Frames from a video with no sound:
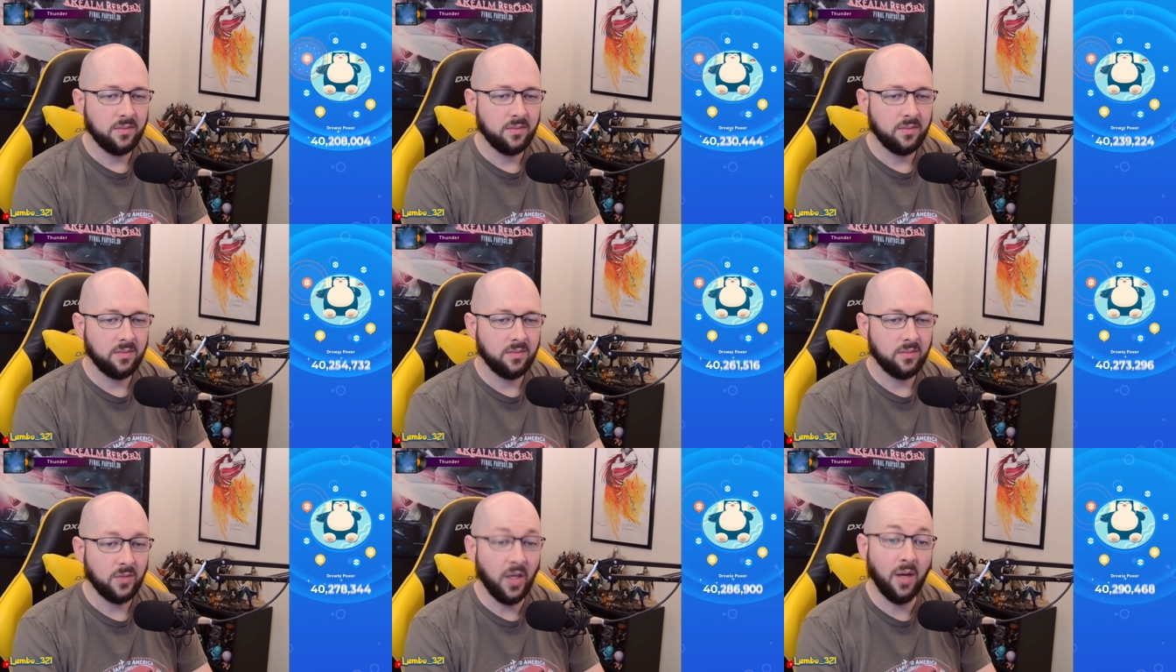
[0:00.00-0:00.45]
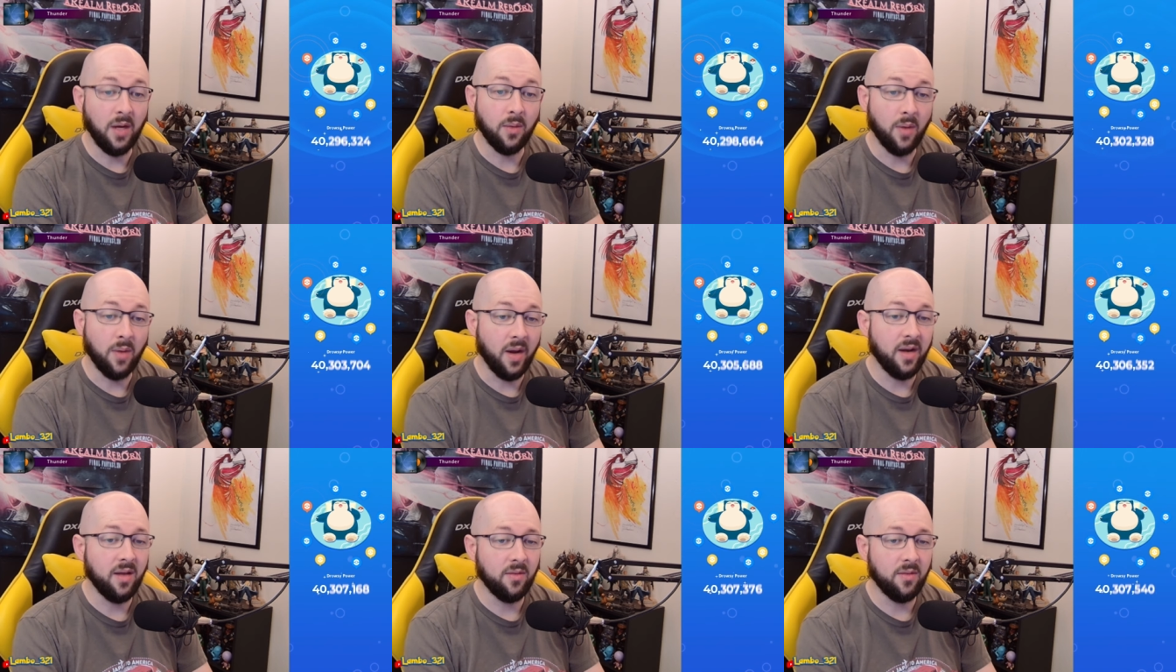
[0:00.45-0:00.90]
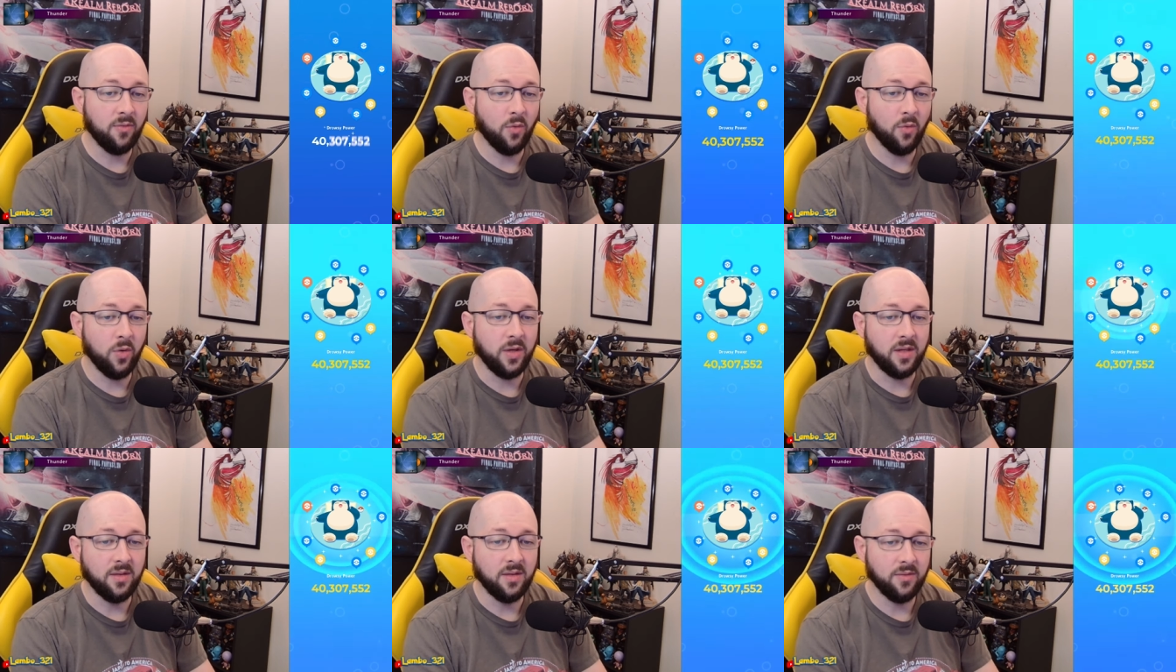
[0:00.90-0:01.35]
Yeah, right at
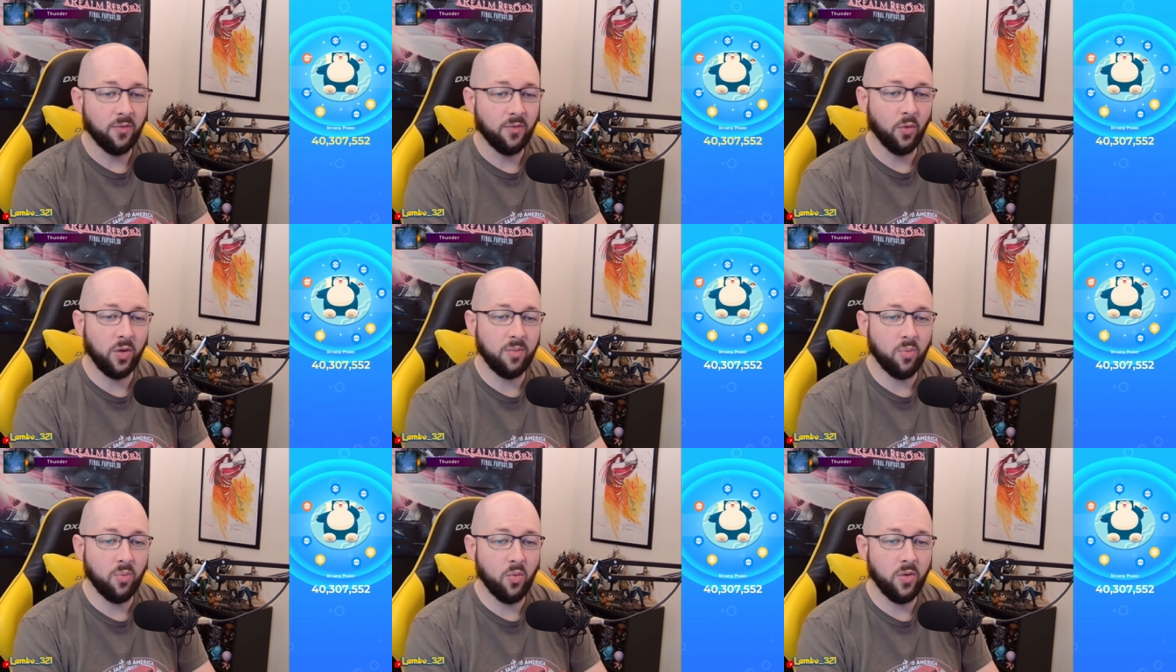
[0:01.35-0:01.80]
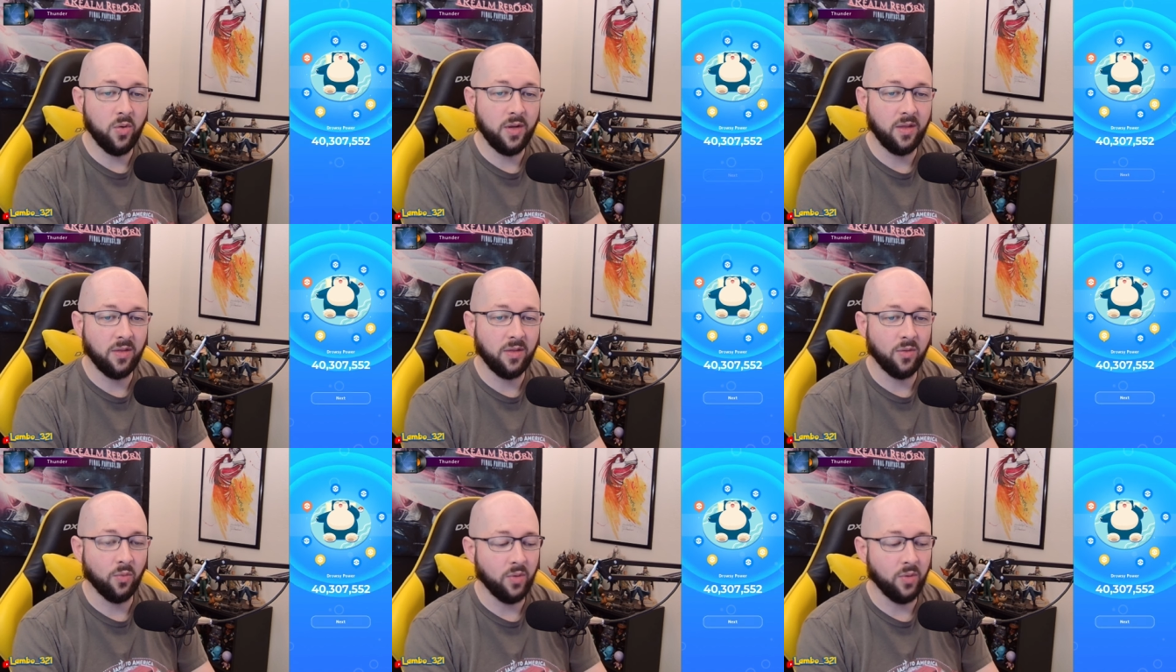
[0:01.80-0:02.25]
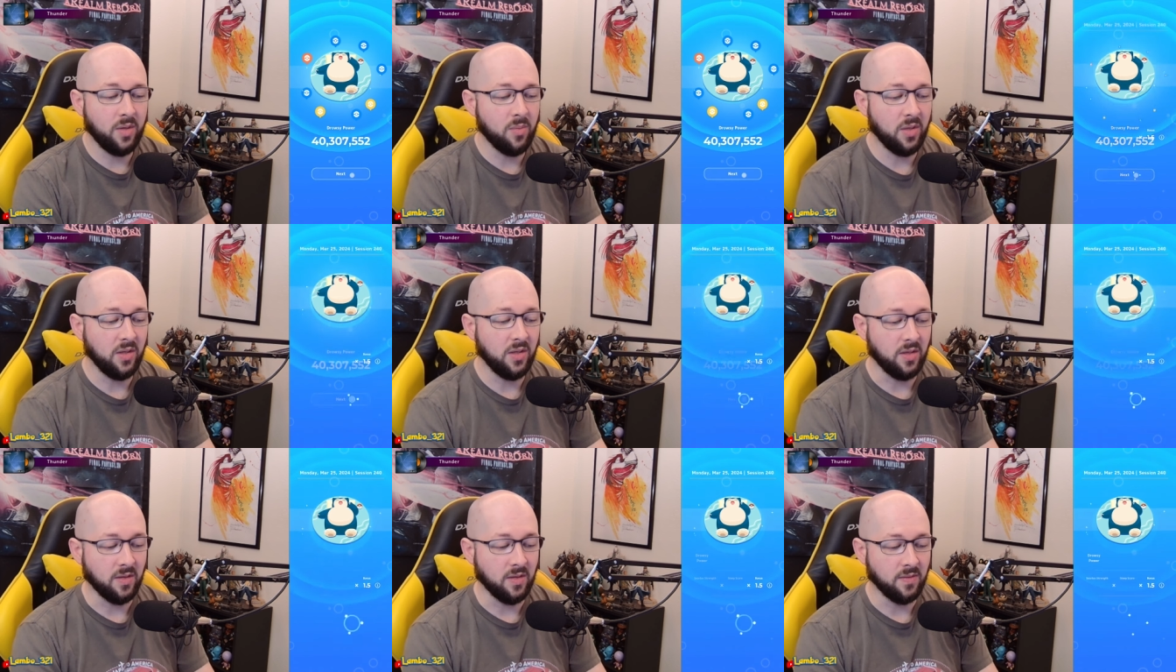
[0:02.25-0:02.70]
40. 40.3
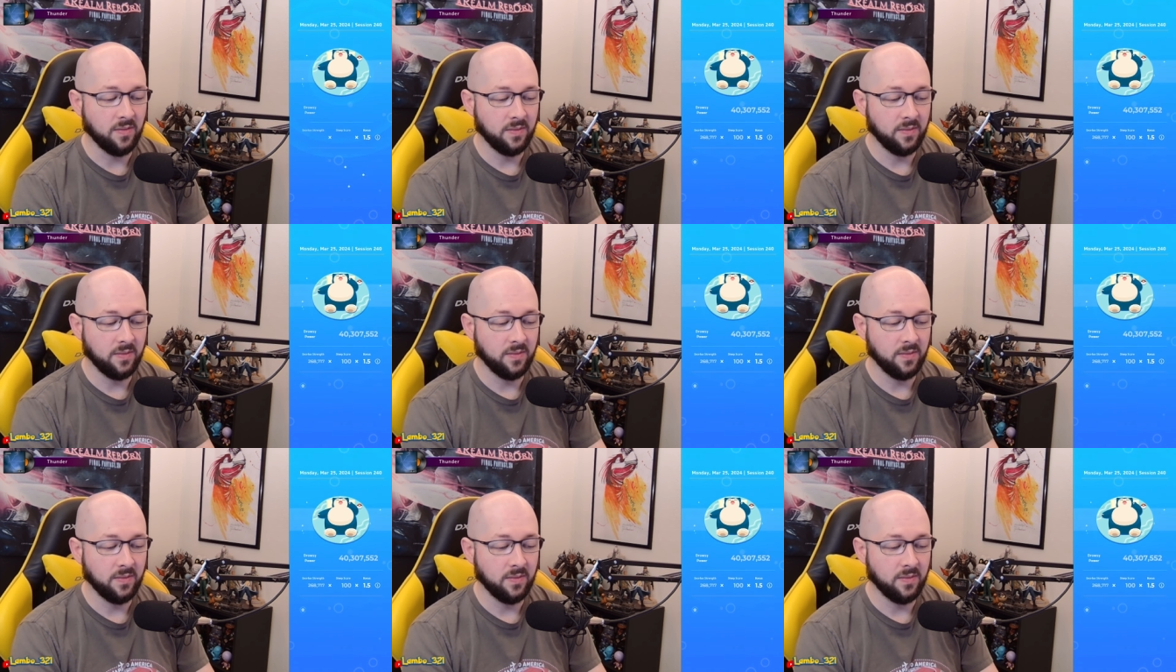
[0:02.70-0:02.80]
million.